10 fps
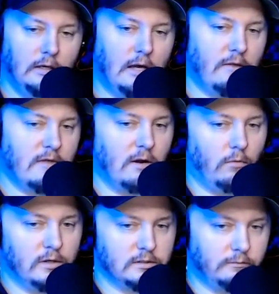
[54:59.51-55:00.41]
And then it
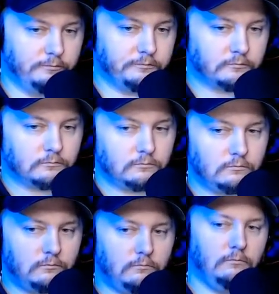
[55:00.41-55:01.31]
wasn't.
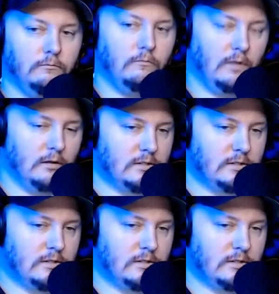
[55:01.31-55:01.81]
Let's